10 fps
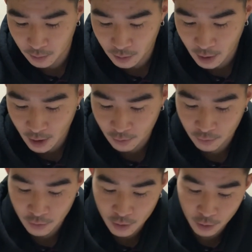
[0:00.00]
They have
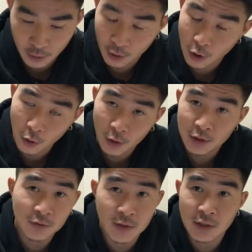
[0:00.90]
your
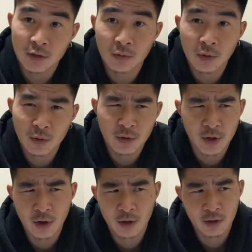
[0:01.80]
chorus festival, or they
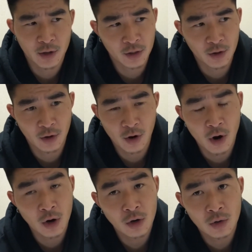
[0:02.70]
call it, I think,
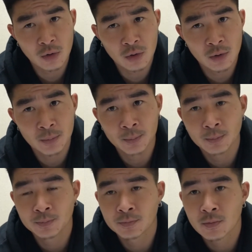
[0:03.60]

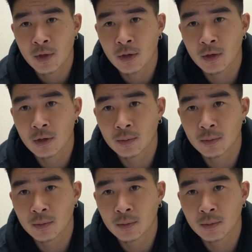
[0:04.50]
konku.